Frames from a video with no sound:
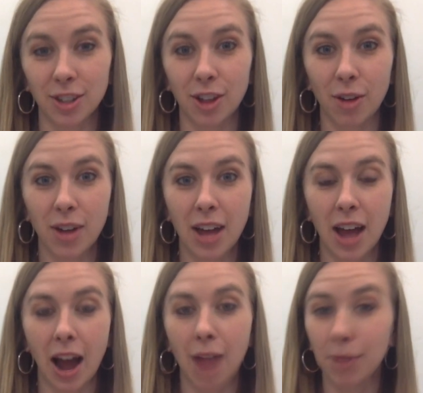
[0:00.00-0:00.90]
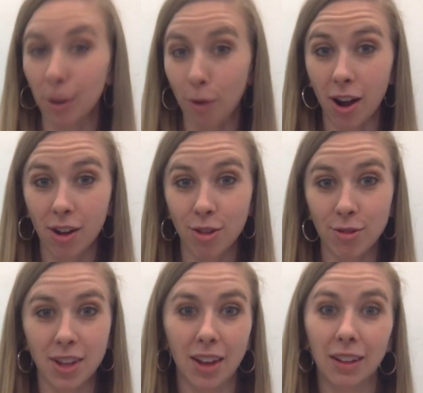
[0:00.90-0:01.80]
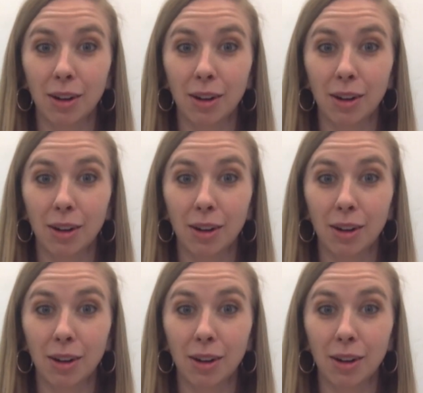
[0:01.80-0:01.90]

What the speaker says: So I'm going to walk you through that a